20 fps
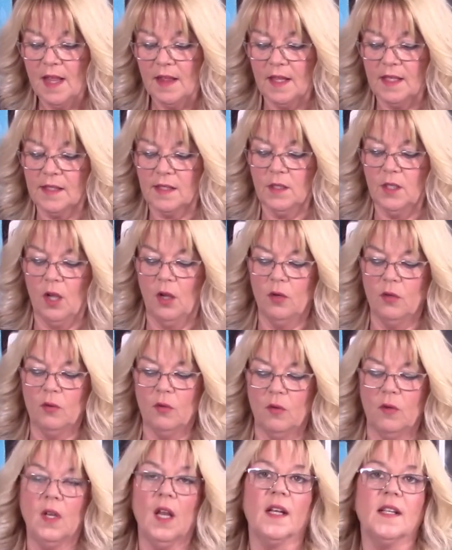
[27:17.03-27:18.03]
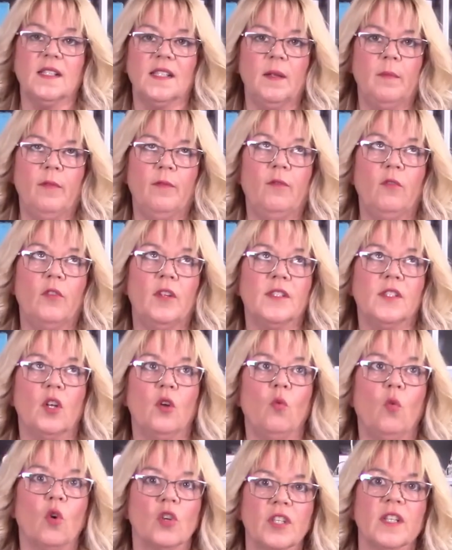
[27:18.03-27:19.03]
There's no, like I said before, there's
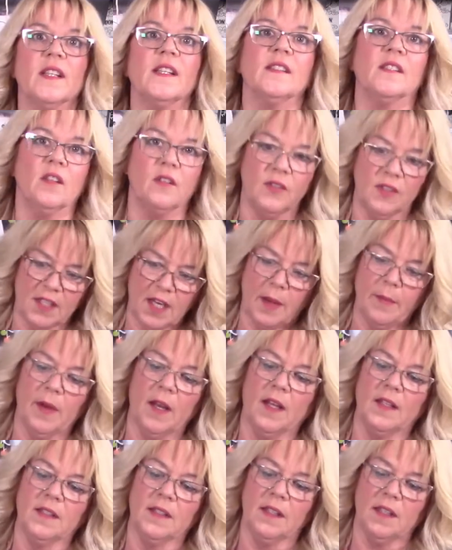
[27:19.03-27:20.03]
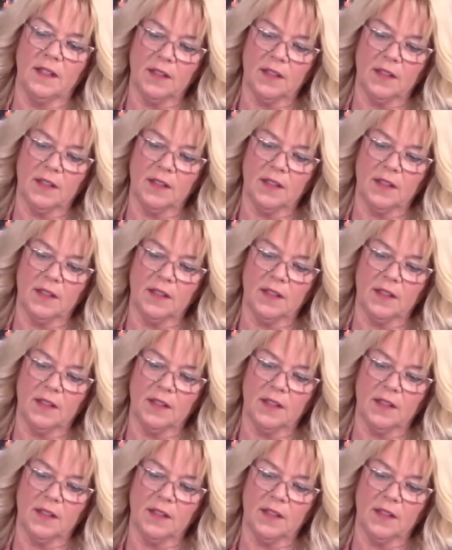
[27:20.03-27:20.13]
no wadding, there's no stabilizer,